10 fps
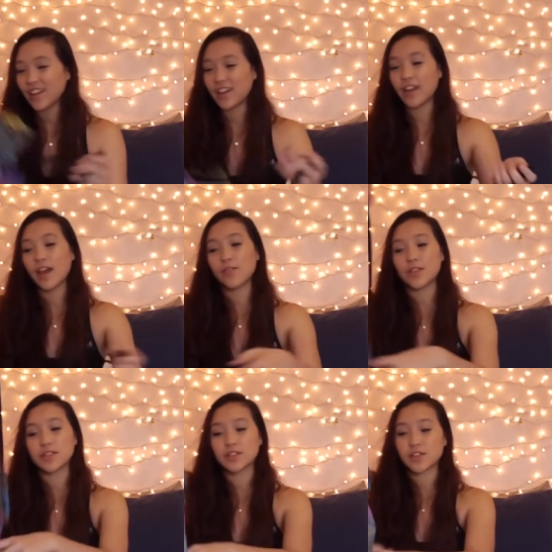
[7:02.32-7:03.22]
And I have
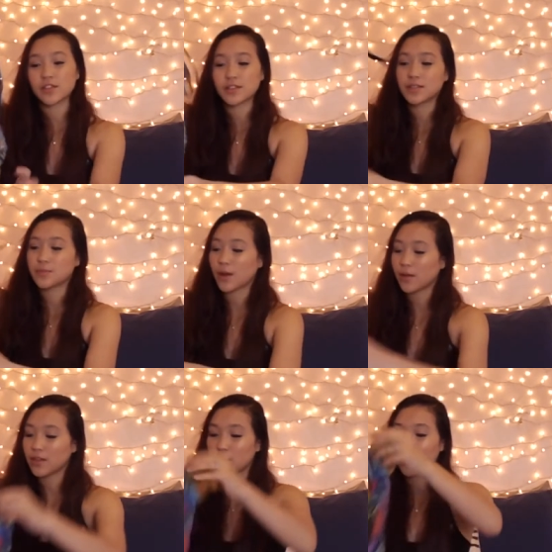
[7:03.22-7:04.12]
this skirt. This is
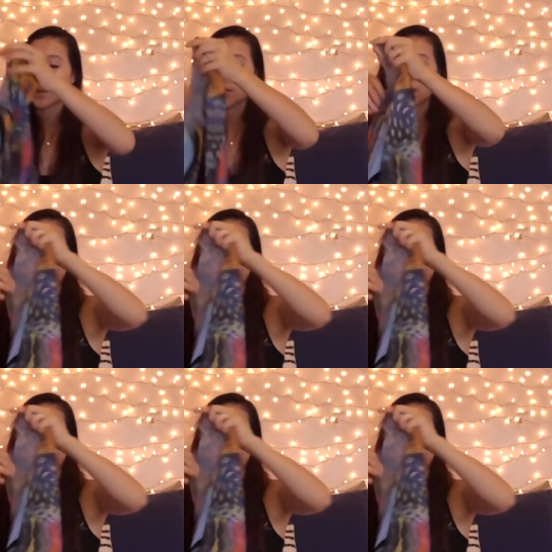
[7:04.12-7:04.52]
probably the one I wear